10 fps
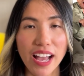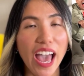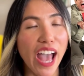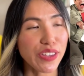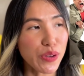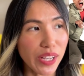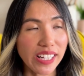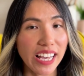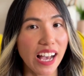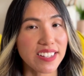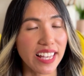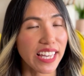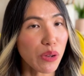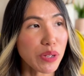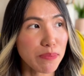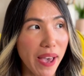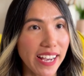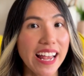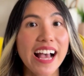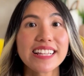and you can guess that he was
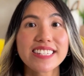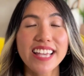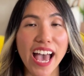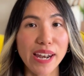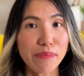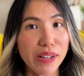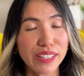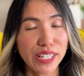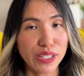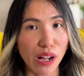paid $10 million